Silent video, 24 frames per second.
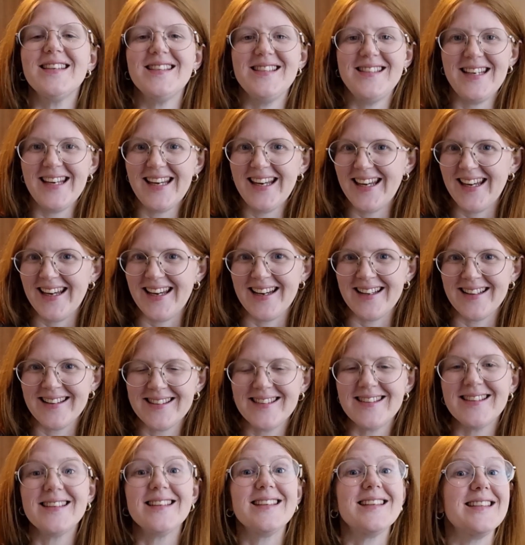
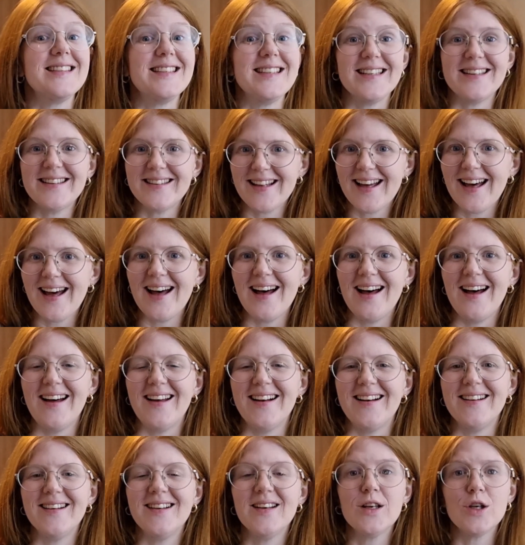Get,
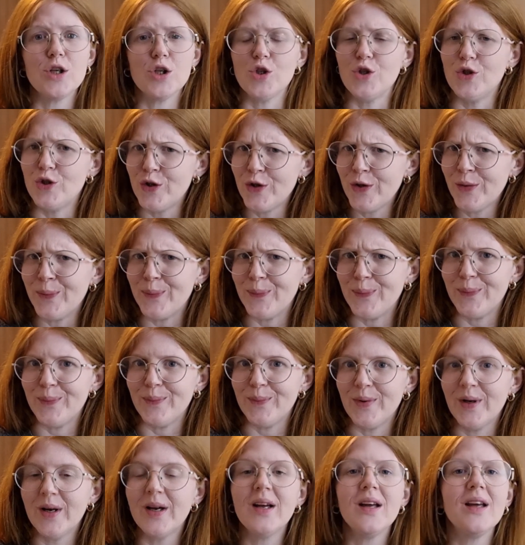gitarr,
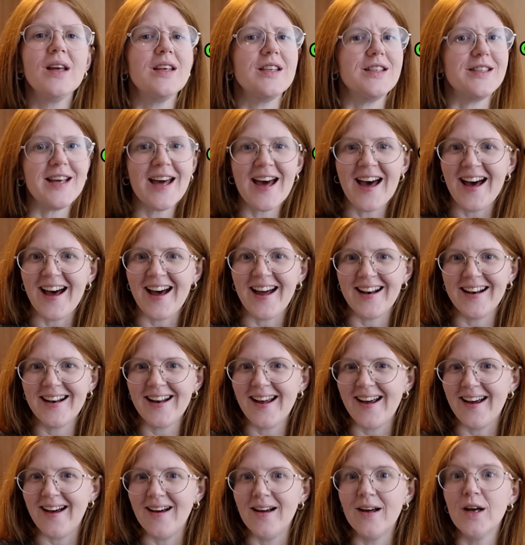gym,
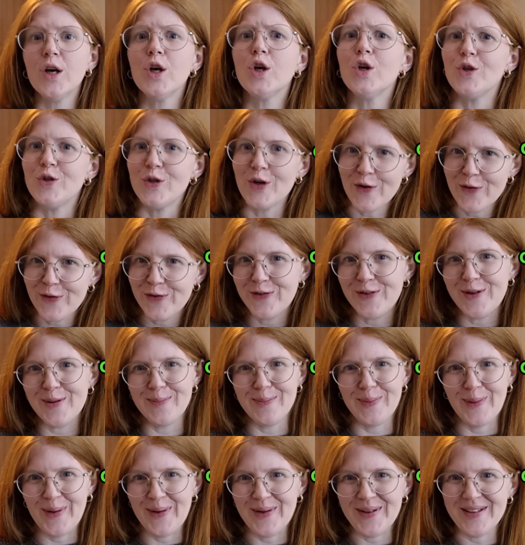gärna,
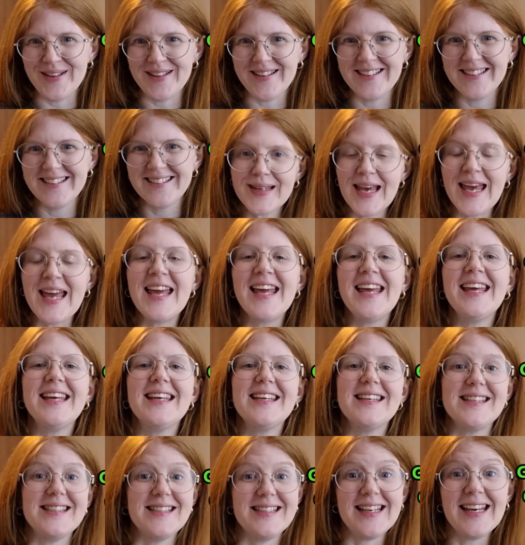Göteborg.
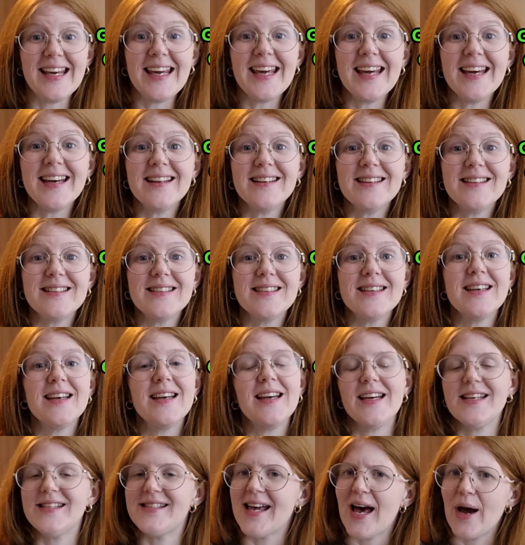Get
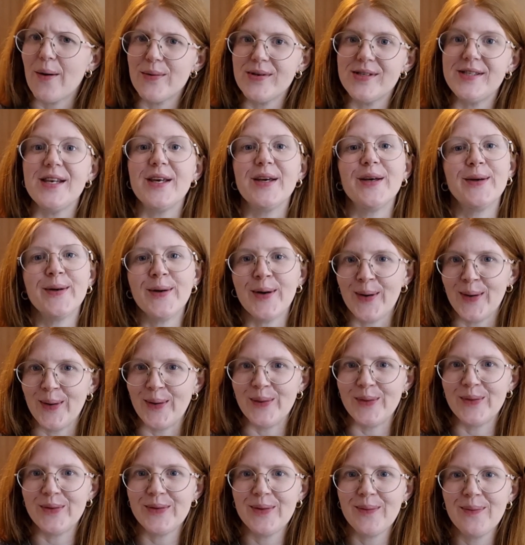is how we say
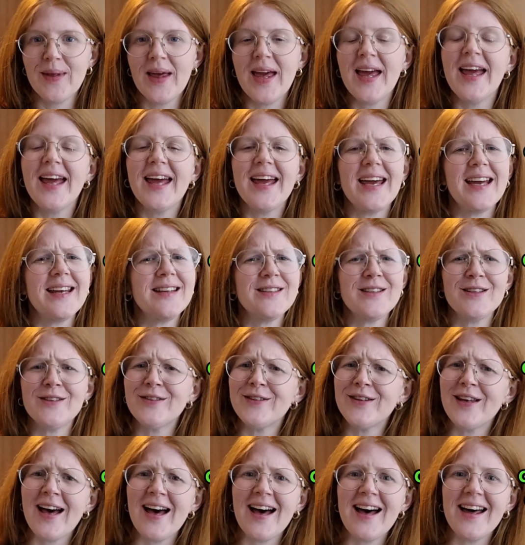goat. And
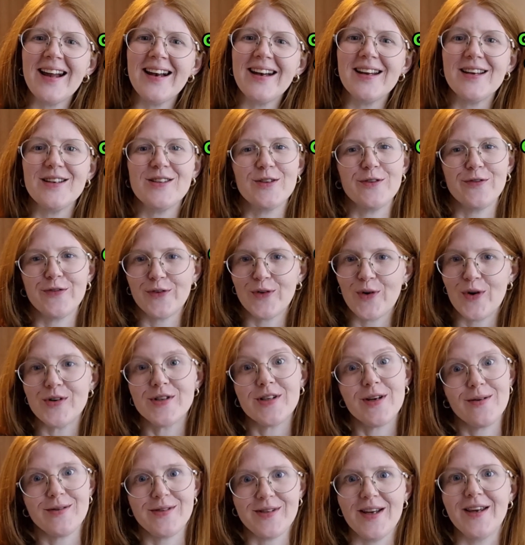gitarr is of course
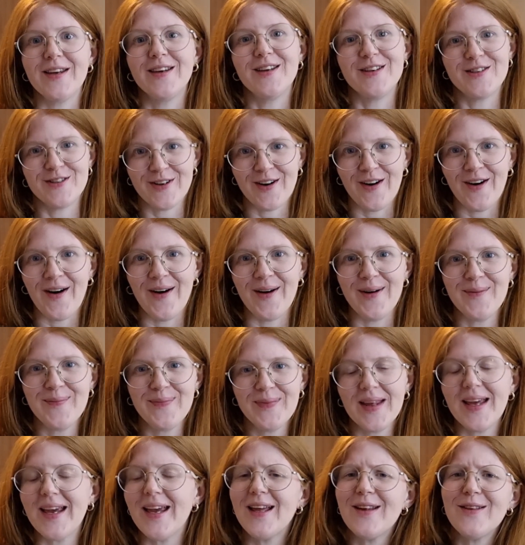how you say guitar.
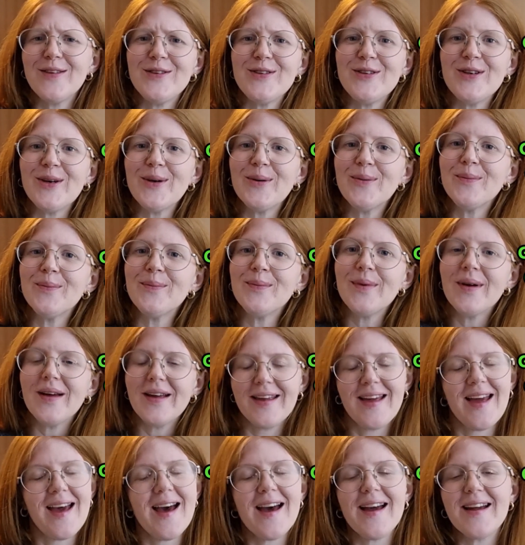And gym,
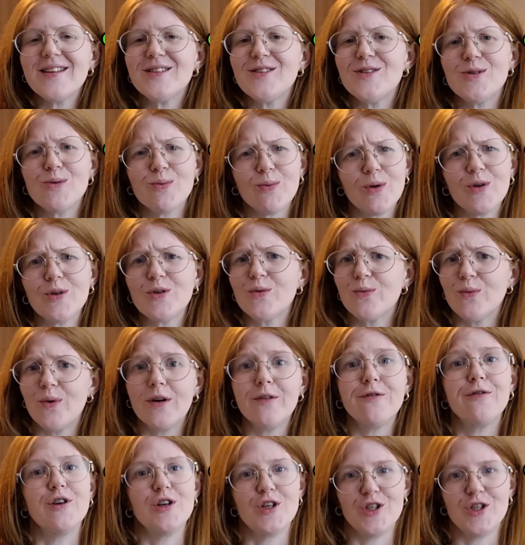yeah, it's a Swedish word for